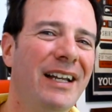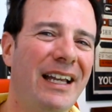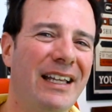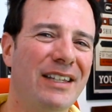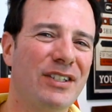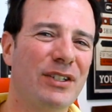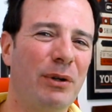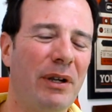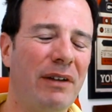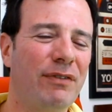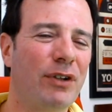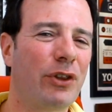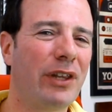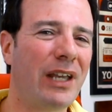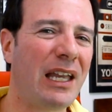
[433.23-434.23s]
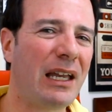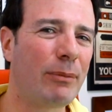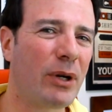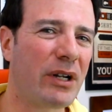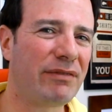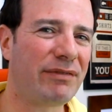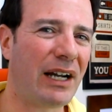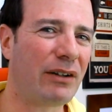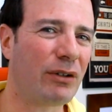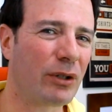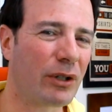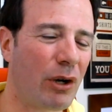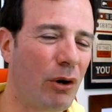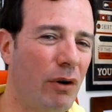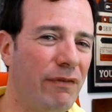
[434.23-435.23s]
And so if you're thinking about a
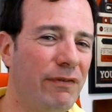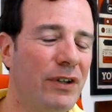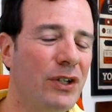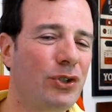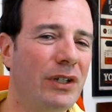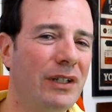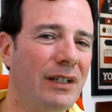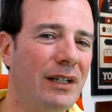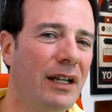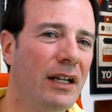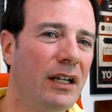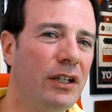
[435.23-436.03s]
viral coefficient,